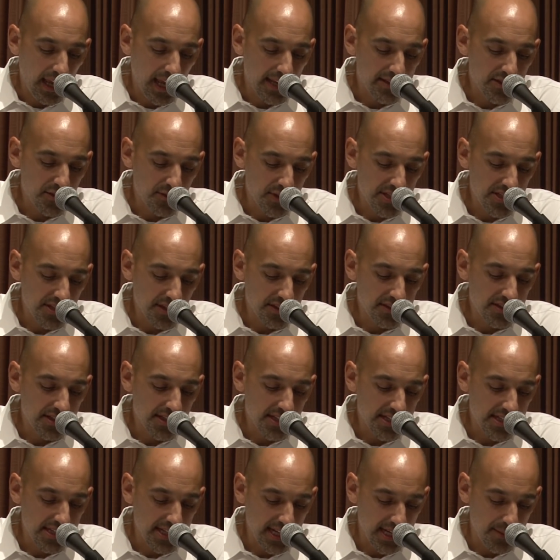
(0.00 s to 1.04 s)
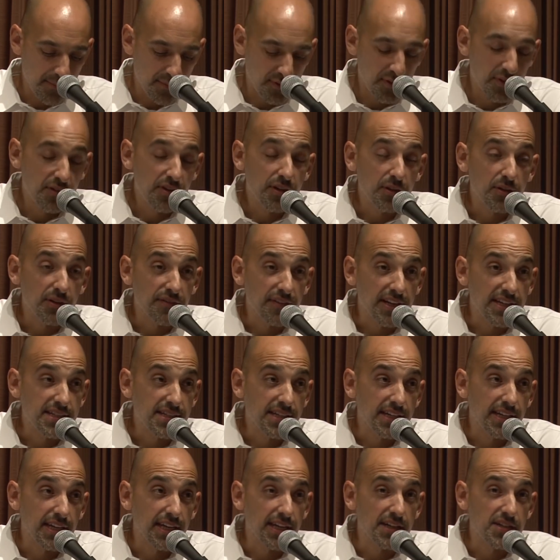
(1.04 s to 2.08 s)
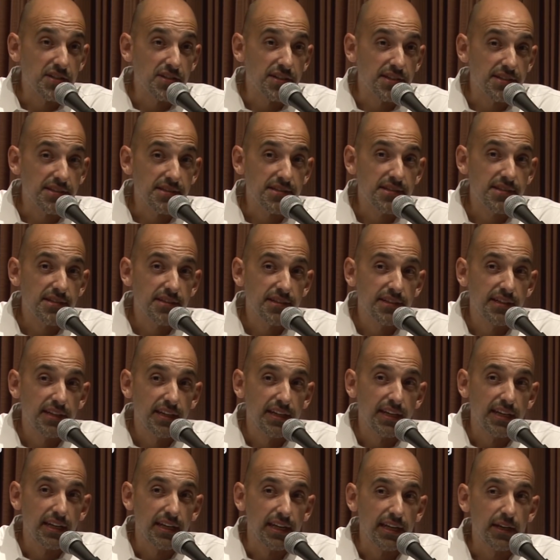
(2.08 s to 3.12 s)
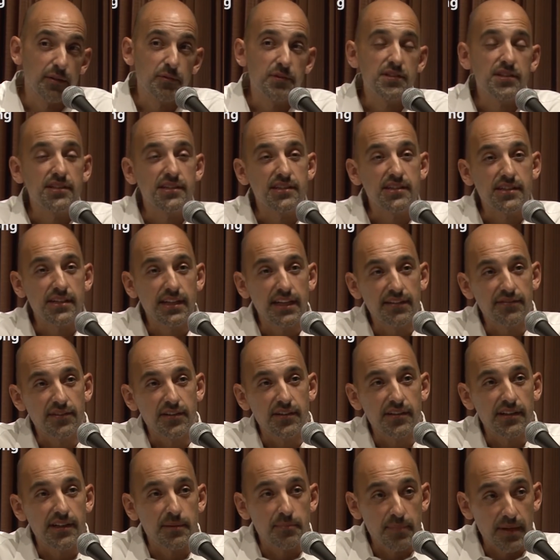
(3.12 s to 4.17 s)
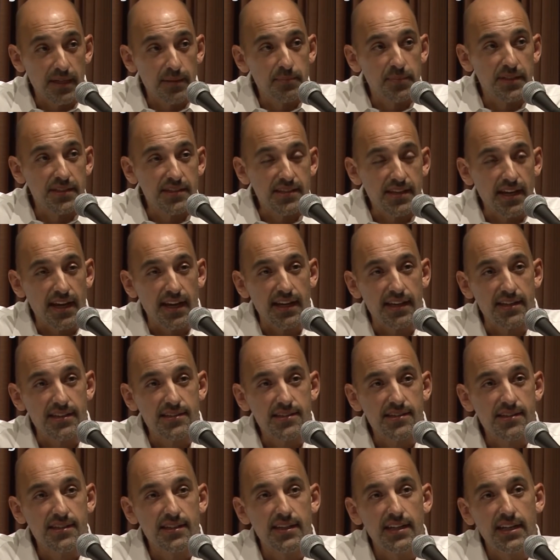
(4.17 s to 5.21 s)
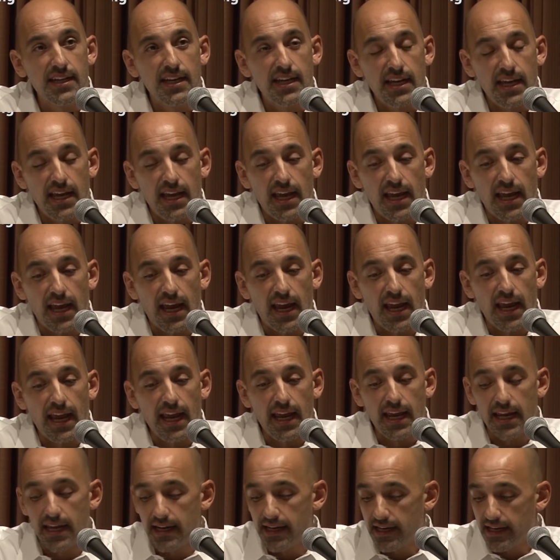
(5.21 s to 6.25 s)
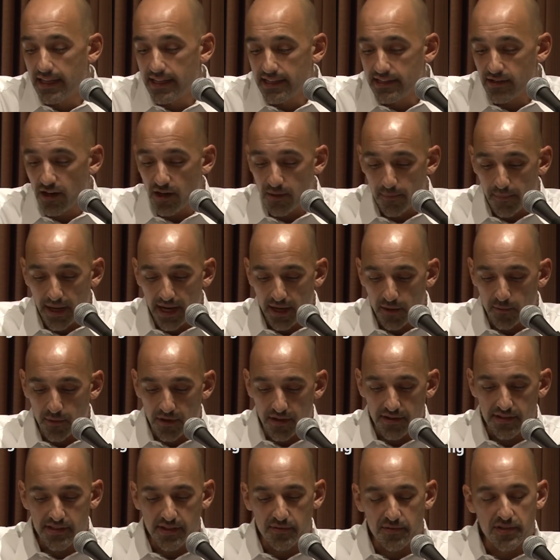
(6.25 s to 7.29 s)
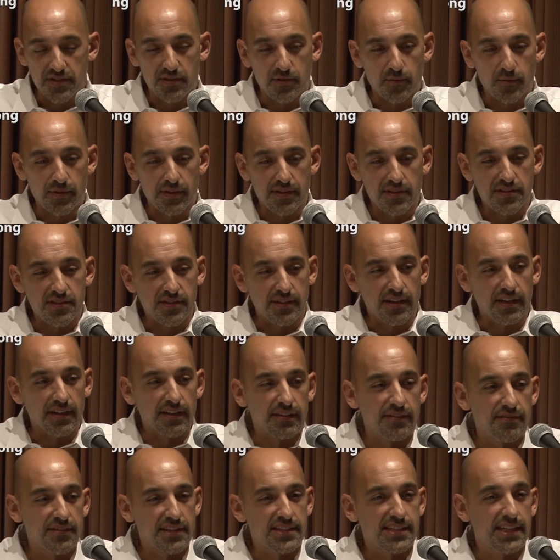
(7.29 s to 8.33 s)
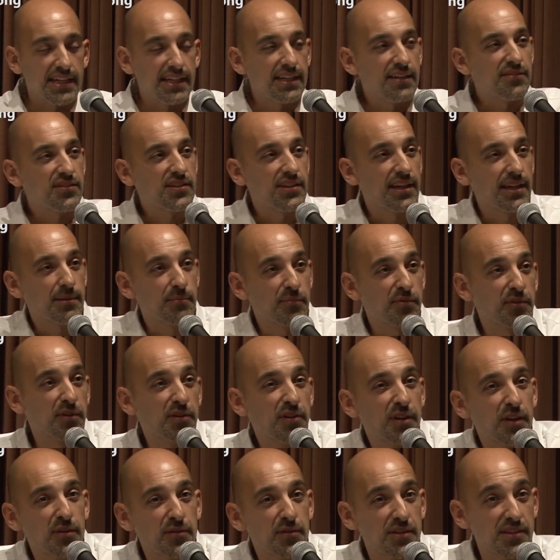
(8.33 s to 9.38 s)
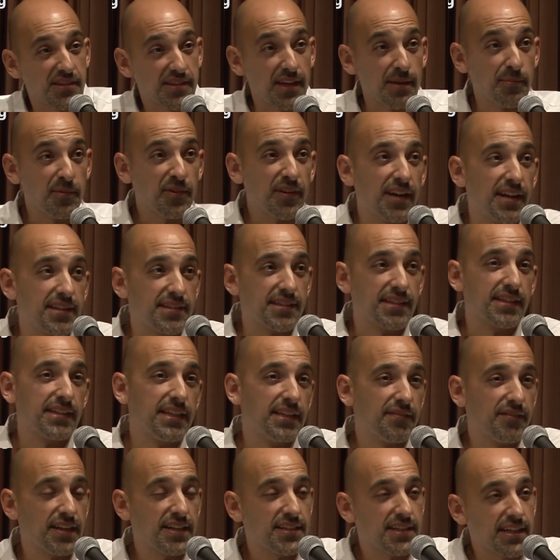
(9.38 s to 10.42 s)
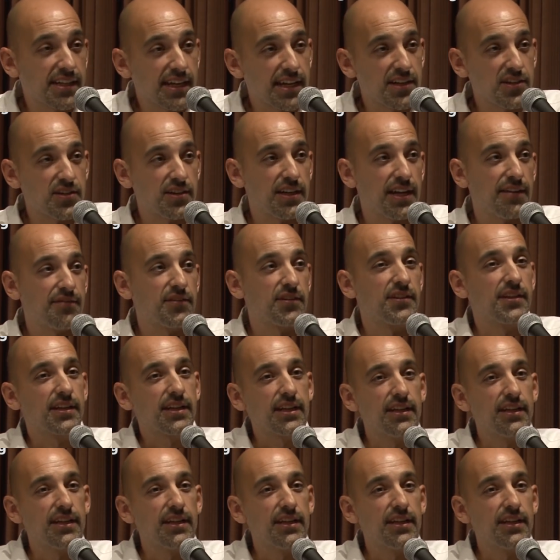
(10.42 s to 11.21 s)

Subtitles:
As a result of the San Bruno investigations, it was discovered and publicized, and these aren't my words, it was the words of the city of San Bruno in summarizing the investigation after the